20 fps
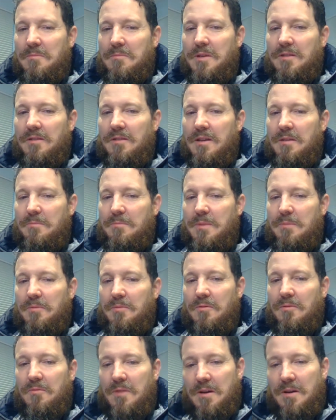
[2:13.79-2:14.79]
I mean, a lot of
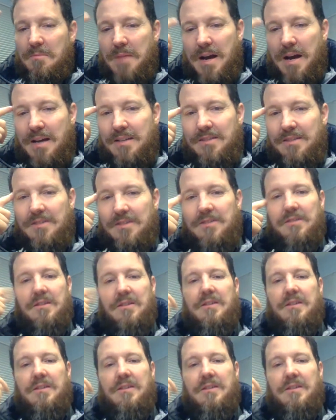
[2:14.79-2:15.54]
people are wearing masks.